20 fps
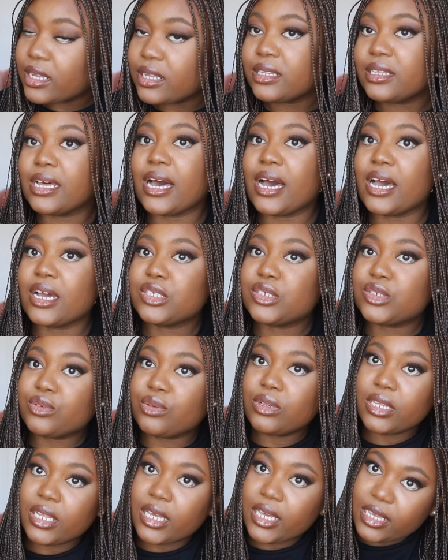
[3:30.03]
the actual
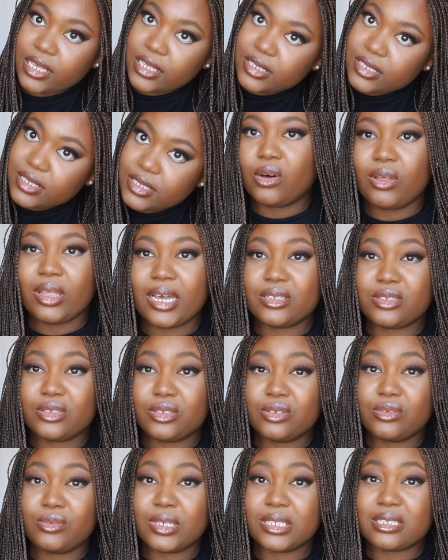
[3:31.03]
lace. All I had to
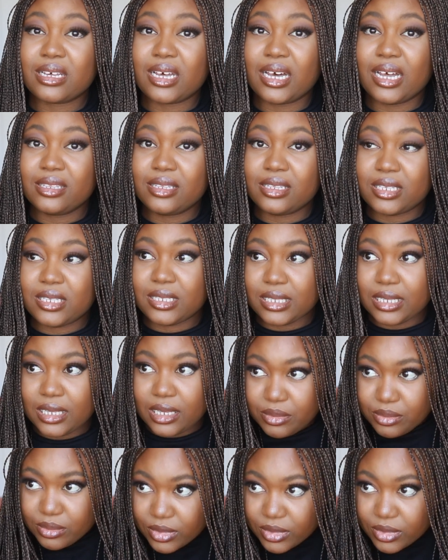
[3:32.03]
do was cut the seam,